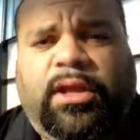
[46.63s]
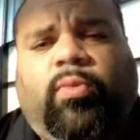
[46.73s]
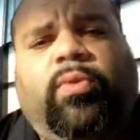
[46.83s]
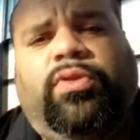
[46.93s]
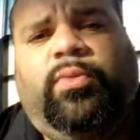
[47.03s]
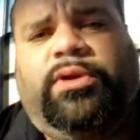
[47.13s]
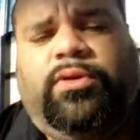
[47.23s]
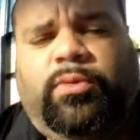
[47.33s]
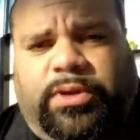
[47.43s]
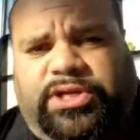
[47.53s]
were the one
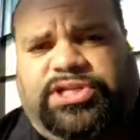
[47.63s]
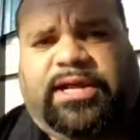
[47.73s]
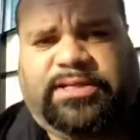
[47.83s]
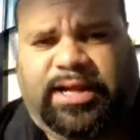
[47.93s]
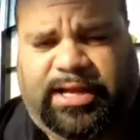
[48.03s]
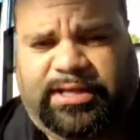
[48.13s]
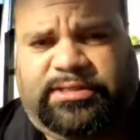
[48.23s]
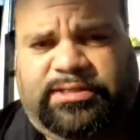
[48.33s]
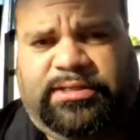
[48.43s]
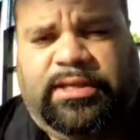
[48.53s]
who reached out to
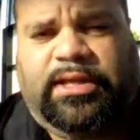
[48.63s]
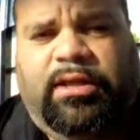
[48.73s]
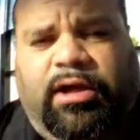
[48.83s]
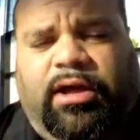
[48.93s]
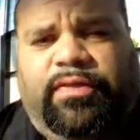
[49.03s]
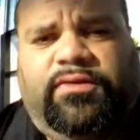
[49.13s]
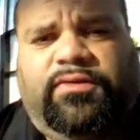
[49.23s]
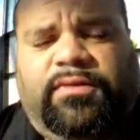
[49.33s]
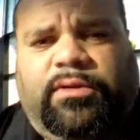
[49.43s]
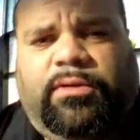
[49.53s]
us on this
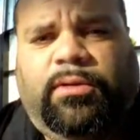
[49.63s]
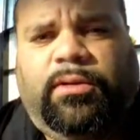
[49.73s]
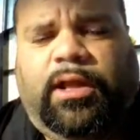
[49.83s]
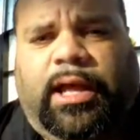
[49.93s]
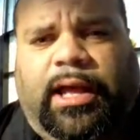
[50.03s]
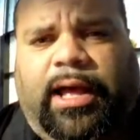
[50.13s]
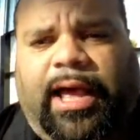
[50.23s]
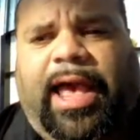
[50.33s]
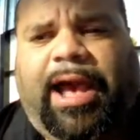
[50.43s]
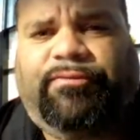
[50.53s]
vehicle, uh,
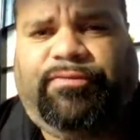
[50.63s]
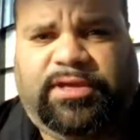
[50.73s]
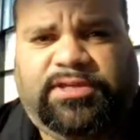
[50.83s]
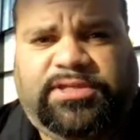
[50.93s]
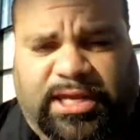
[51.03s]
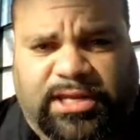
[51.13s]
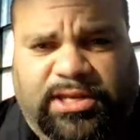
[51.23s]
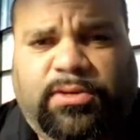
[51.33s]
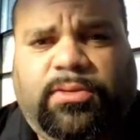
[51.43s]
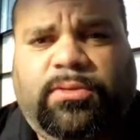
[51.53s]
I have to
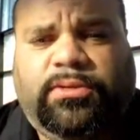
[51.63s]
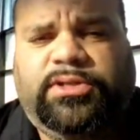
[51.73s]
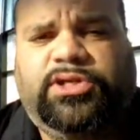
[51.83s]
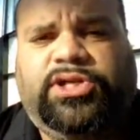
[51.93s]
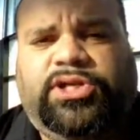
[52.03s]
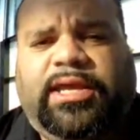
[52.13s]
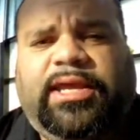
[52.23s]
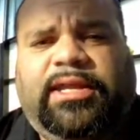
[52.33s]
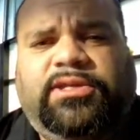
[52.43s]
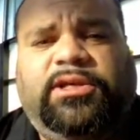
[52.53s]
continue to try and
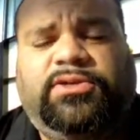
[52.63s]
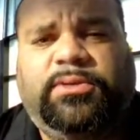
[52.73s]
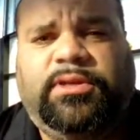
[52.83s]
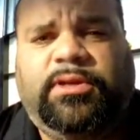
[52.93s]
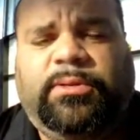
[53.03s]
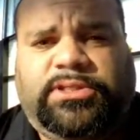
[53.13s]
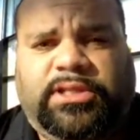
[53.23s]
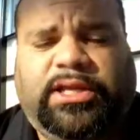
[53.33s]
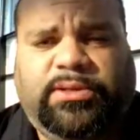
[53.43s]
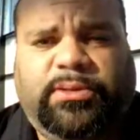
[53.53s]
get in touch with you
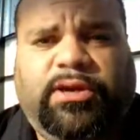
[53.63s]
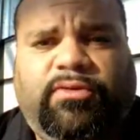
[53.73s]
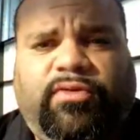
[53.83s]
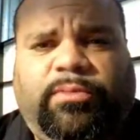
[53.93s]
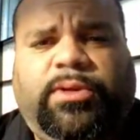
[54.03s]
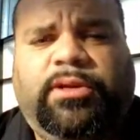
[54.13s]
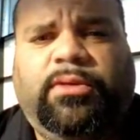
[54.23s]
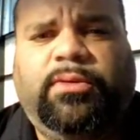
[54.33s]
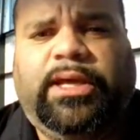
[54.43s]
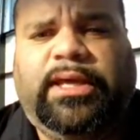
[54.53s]
until I do hear from you
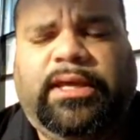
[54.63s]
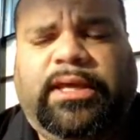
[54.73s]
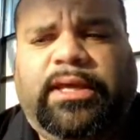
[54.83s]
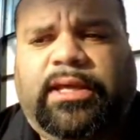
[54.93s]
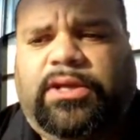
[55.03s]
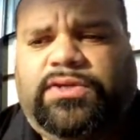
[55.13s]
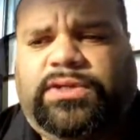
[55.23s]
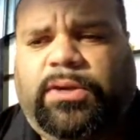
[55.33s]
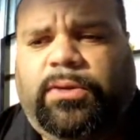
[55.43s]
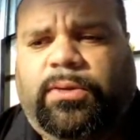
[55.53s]
either way.
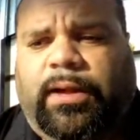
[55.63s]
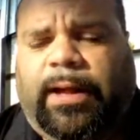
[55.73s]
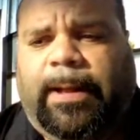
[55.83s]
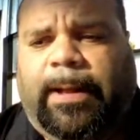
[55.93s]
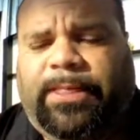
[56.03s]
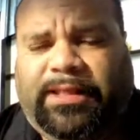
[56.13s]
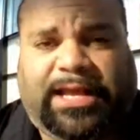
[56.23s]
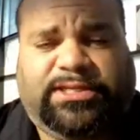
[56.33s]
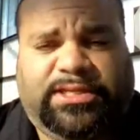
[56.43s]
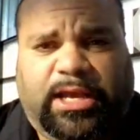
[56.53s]
So um, the
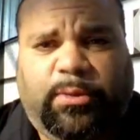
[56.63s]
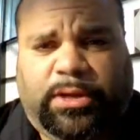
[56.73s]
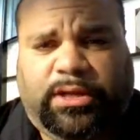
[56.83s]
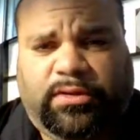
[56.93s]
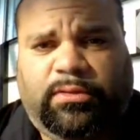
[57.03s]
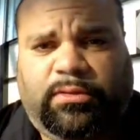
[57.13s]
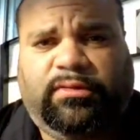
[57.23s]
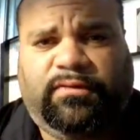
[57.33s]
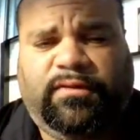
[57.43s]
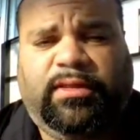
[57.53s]
last thing I want to do
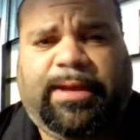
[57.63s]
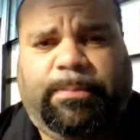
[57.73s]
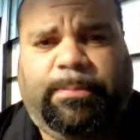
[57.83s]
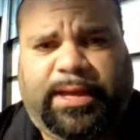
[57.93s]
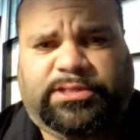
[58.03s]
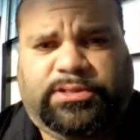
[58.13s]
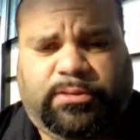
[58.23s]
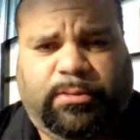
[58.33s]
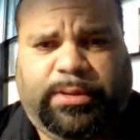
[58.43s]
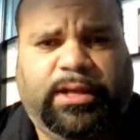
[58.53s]
is feel like a pest
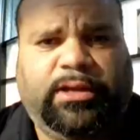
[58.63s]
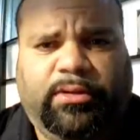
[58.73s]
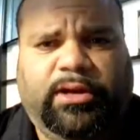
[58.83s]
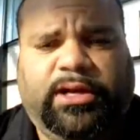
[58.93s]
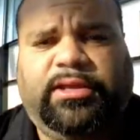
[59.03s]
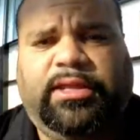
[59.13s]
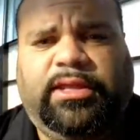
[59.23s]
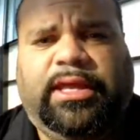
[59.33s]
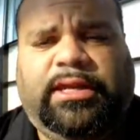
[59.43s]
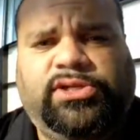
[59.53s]
or a bug or anything of
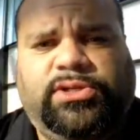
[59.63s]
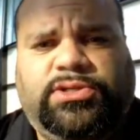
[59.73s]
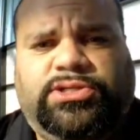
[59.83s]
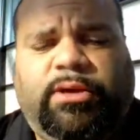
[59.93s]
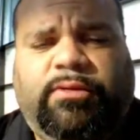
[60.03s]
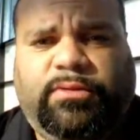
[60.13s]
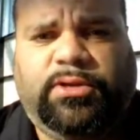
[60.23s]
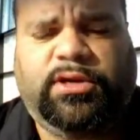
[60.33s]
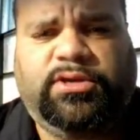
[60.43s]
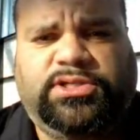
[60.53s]
that nature. So if you
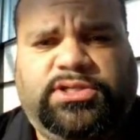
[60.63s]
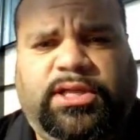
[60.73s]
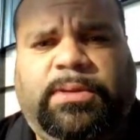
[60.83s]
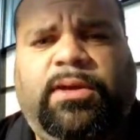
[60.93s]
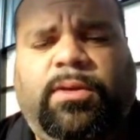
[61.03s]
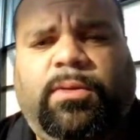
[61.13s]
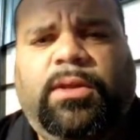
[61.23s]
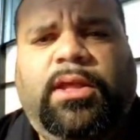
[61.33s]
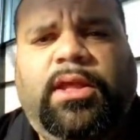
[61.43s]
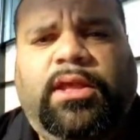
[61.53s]
could just let me know,
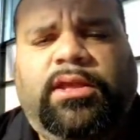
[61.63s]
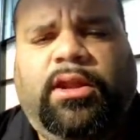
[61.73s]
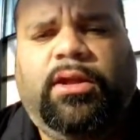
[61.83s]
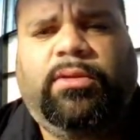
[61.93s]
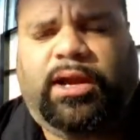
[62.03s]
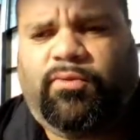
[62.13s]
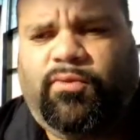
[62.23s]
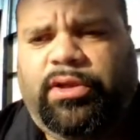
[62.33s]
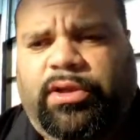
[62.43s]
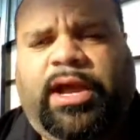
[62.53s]
you know, kind of
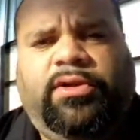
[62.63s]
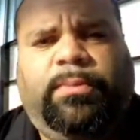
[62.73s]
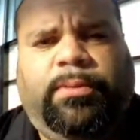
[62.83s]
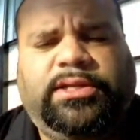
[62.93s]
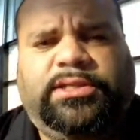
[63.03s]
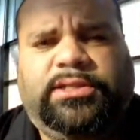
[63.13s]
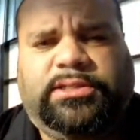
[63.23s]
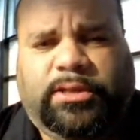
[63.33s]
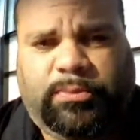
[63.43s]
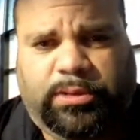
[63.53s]
where you're at in your process,
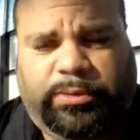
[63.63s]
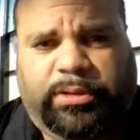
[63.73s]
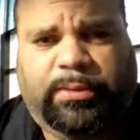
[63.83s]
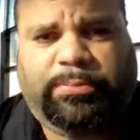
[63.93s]
I'd really, really